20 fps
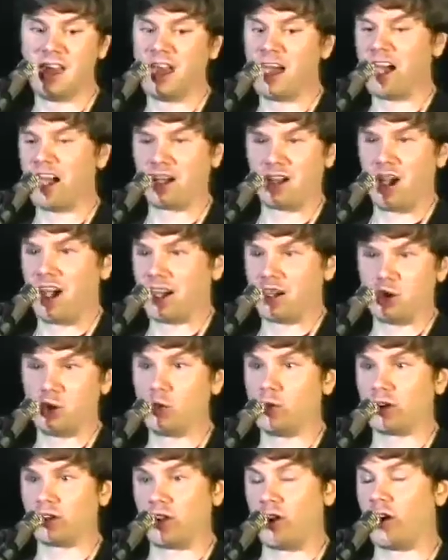a guy who
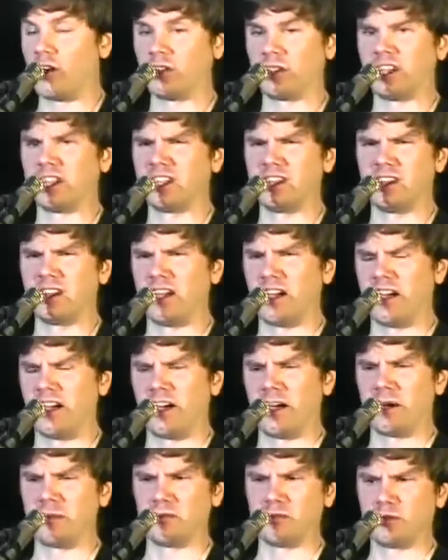would call in
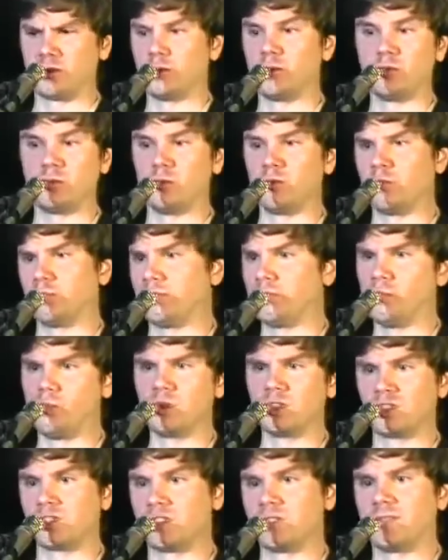um, who
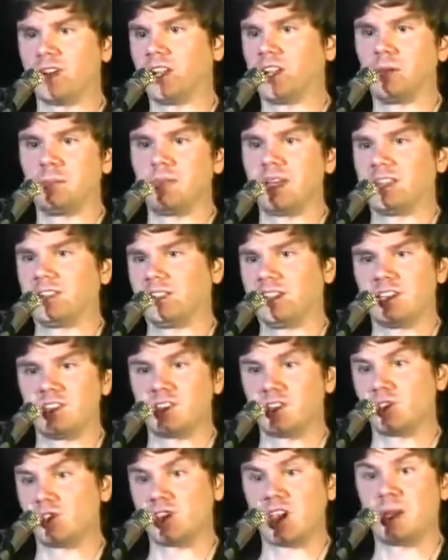was developmentally
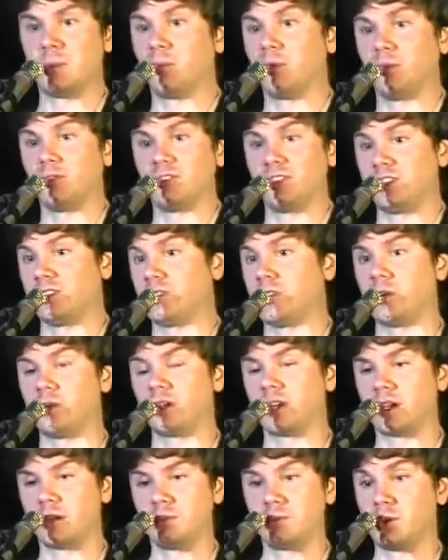disabled, didn't own
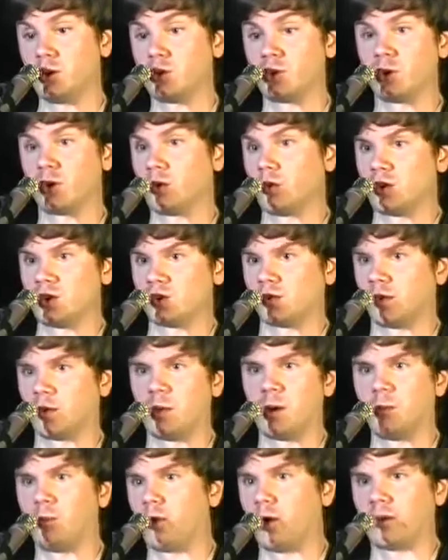a computer, was from
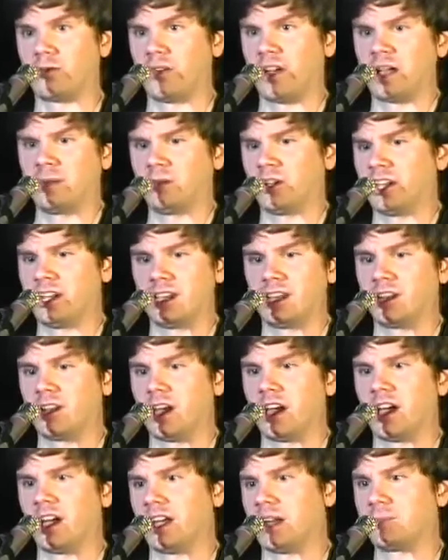a poor family in
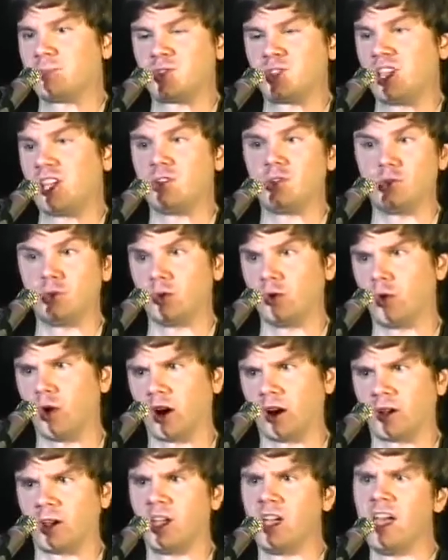uh, upstate New
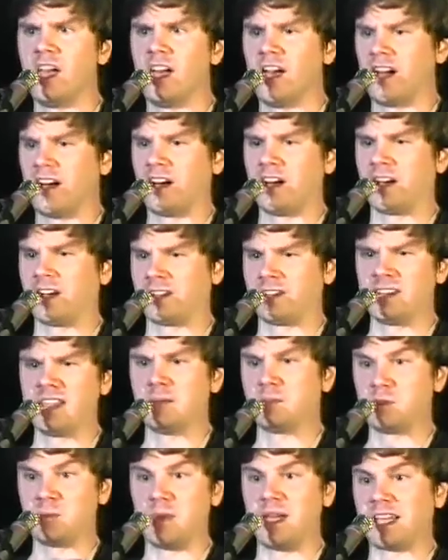York, uh,
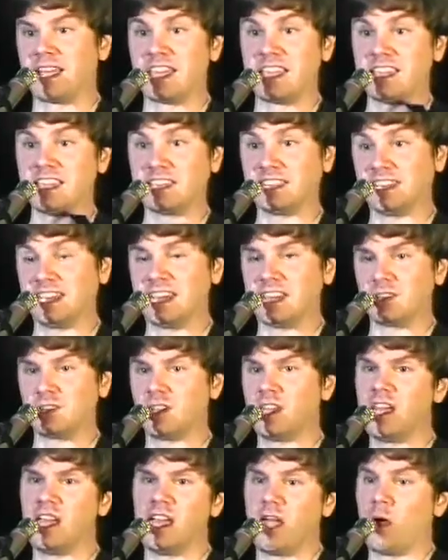named Mega Elite
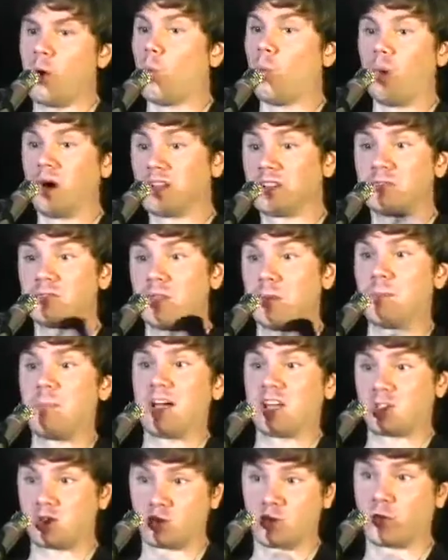one of the
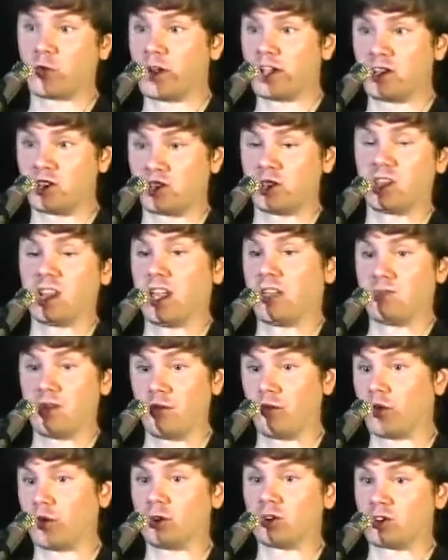best phreaks that I've
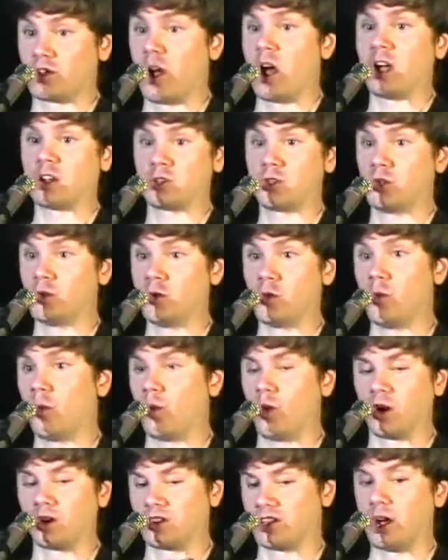ever talked to
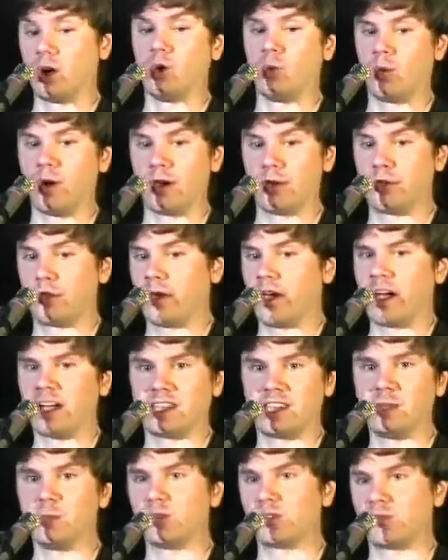or dealt with. Uh,
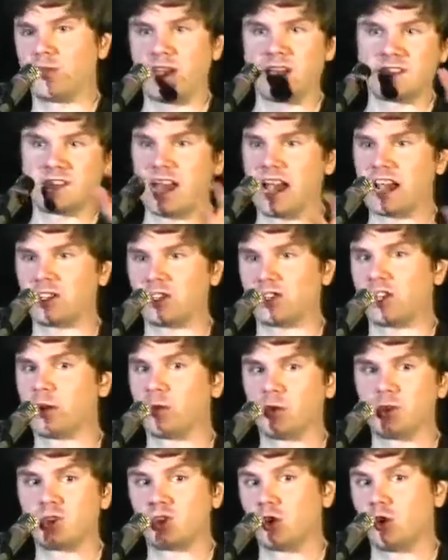he was fantastic
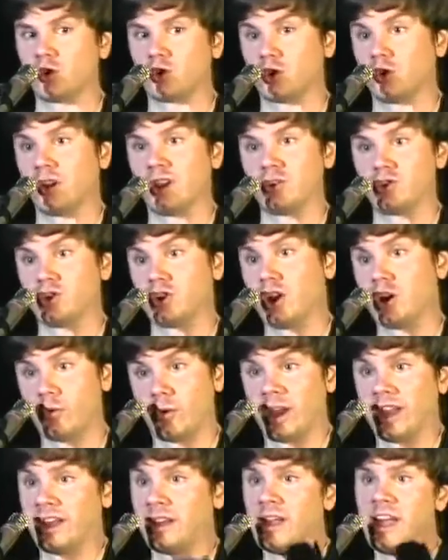with social
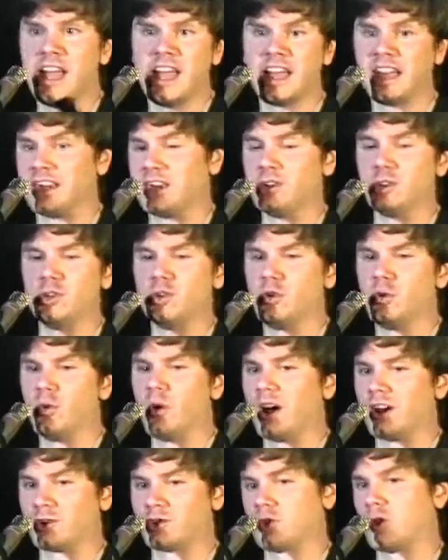engineering. He knew
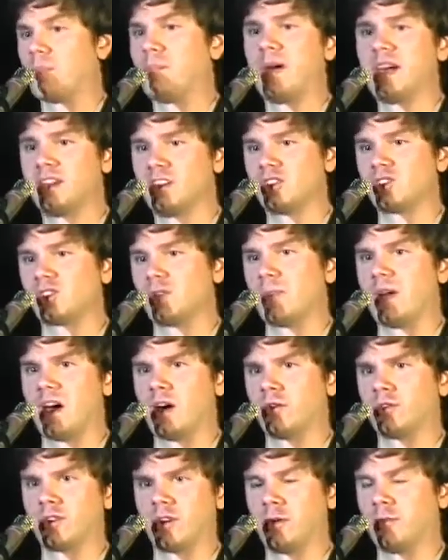a tremendous
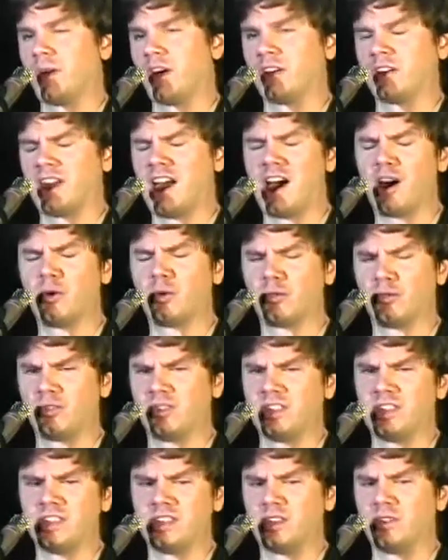amount about how
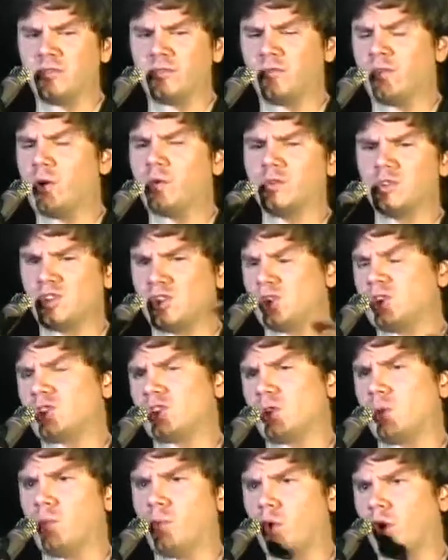the phone
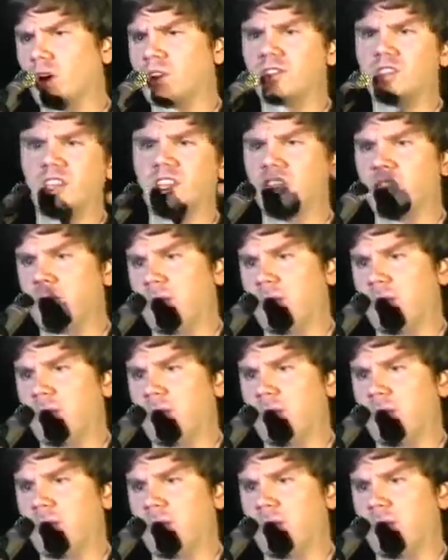system worked in the